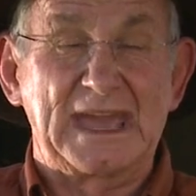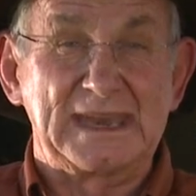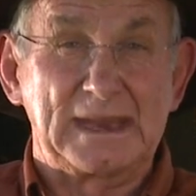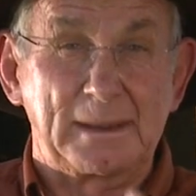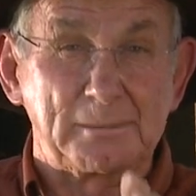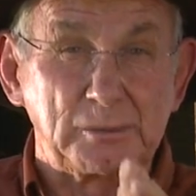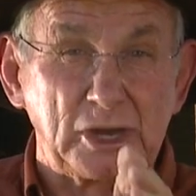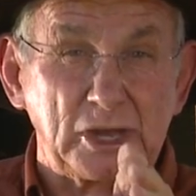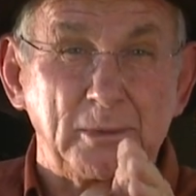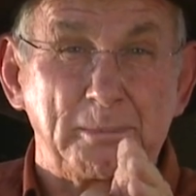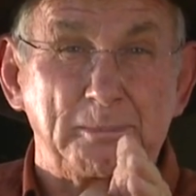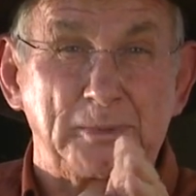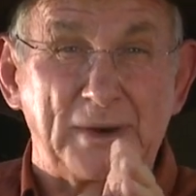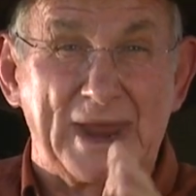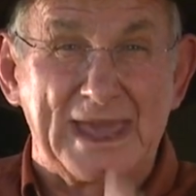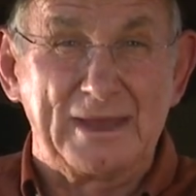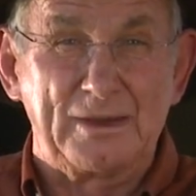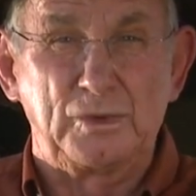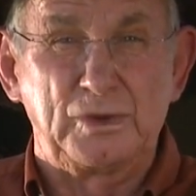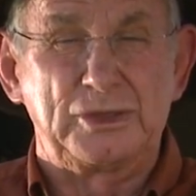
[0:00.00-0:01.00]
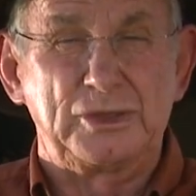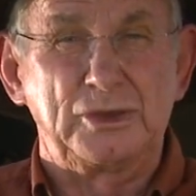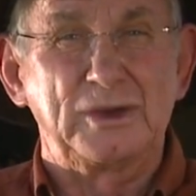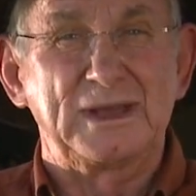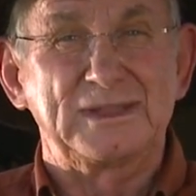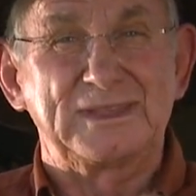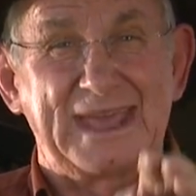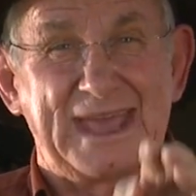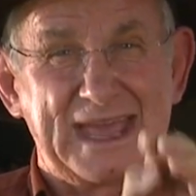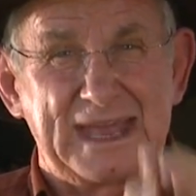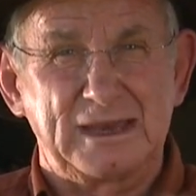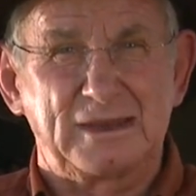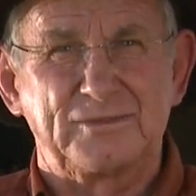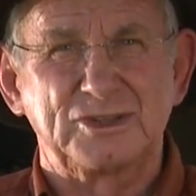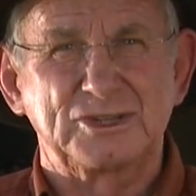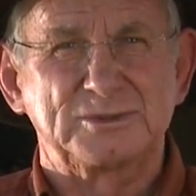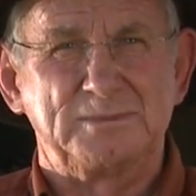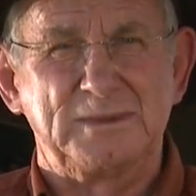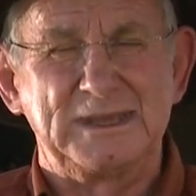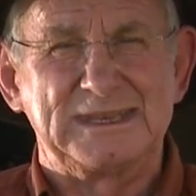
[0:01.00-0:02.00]
and I'm going to pray with you at the end of
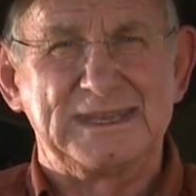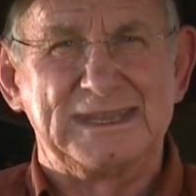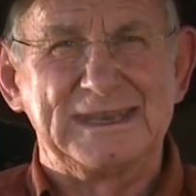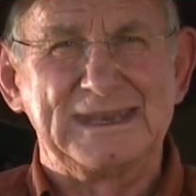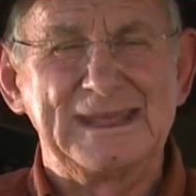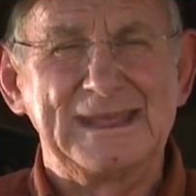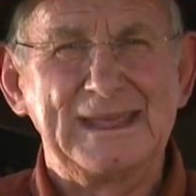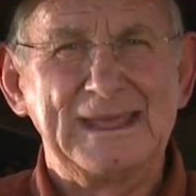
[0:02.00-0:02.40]
this meeting,